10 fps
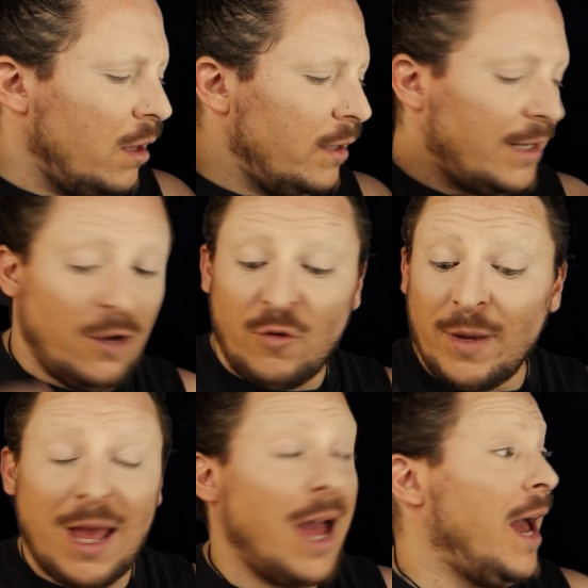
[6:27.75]
Now for
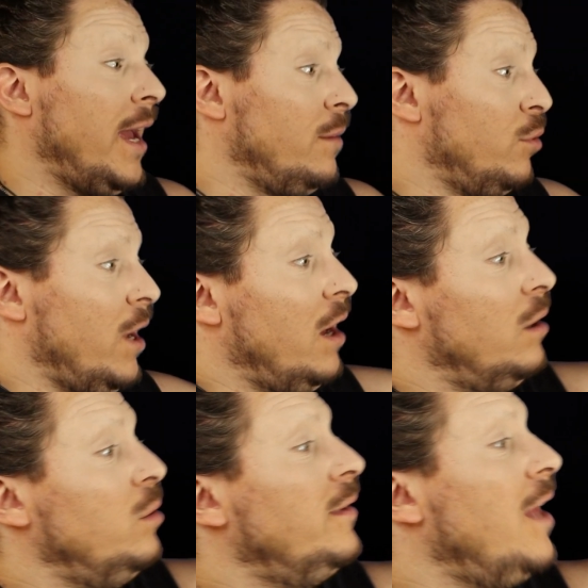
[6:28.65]
my
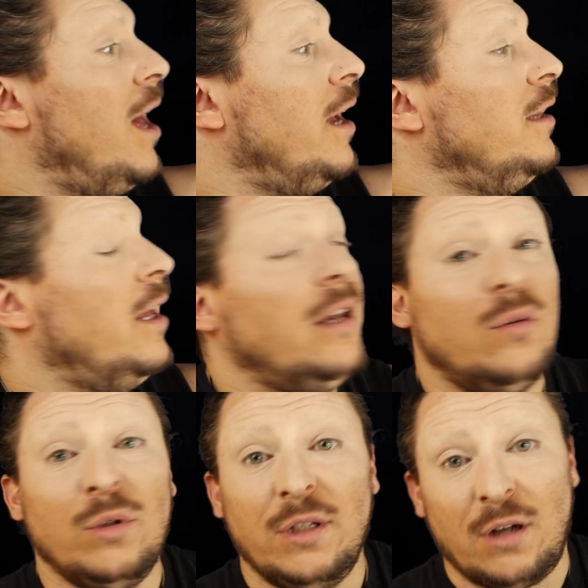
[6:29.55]
eyebrows, I like
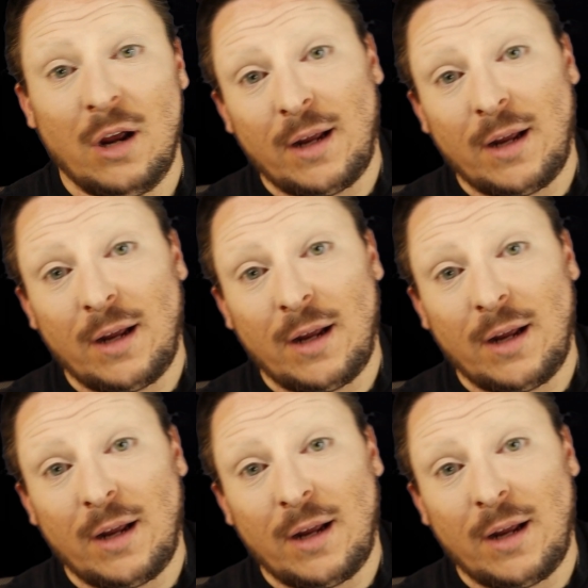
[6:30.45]
really dark